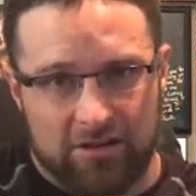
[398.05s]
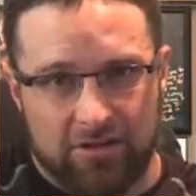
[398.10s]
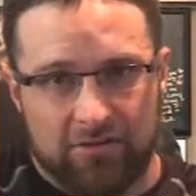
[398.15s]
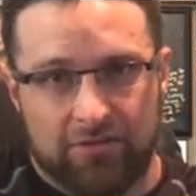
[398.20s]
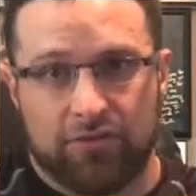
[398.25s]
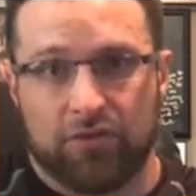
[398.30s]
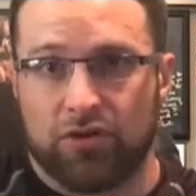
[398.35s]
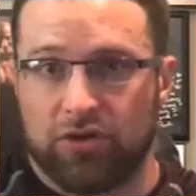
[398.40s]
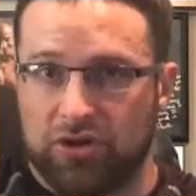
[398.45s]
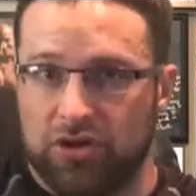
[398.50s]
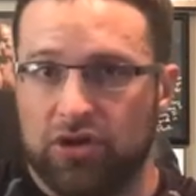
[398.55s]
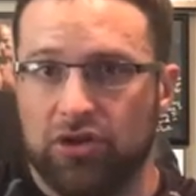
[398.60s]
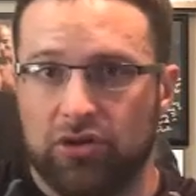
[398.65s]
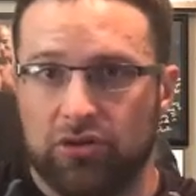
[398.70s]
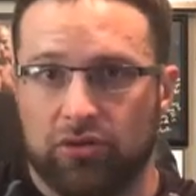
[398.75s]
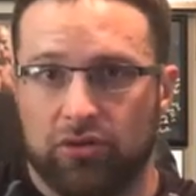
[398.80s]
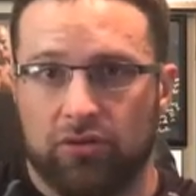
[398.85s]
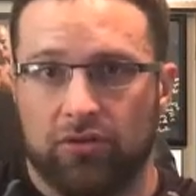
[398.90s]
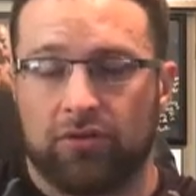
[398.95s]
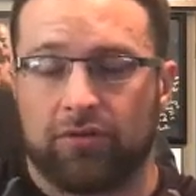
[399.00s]
for
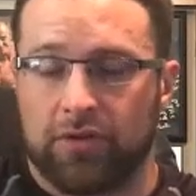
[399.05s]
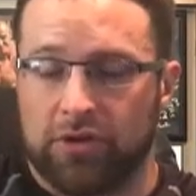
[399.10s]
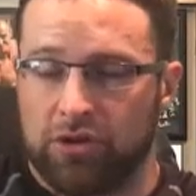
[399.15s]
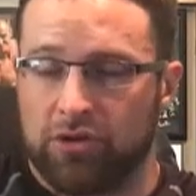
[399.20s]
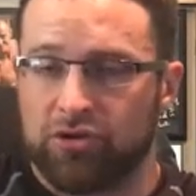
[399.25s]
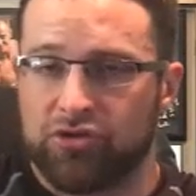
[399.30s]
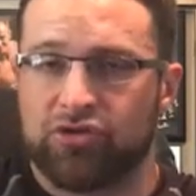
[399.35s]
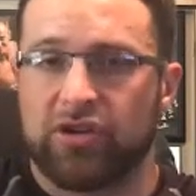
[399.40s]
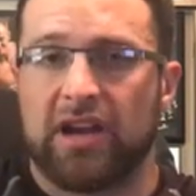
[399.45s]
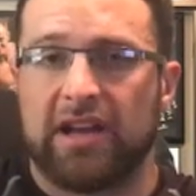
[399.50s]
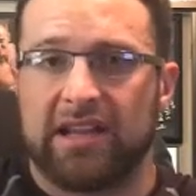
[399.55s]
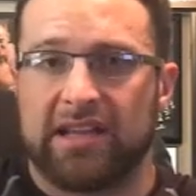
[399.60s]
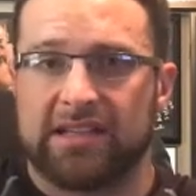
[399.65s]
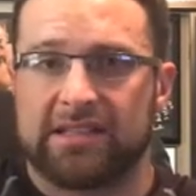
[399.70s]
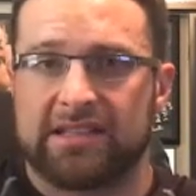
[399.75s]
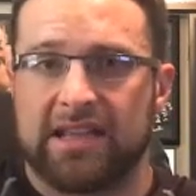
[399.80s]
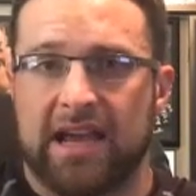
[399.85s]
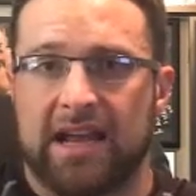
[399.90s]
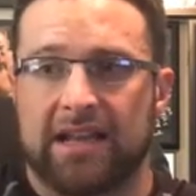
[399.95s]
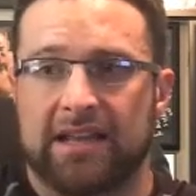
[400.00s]
you, for your training
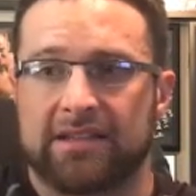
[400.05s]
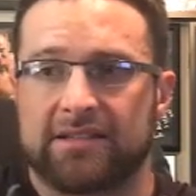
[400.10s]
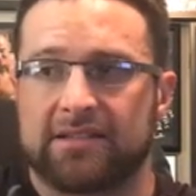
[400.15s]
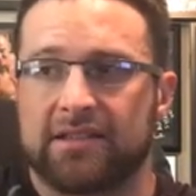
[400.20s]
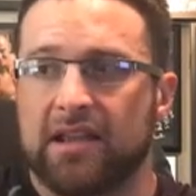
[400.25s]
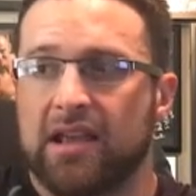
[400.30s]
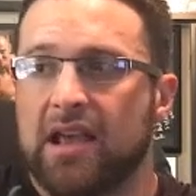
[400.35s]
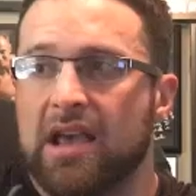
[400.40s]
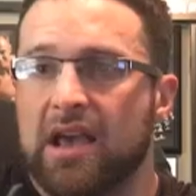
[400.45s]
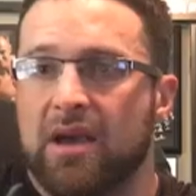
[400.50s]
status,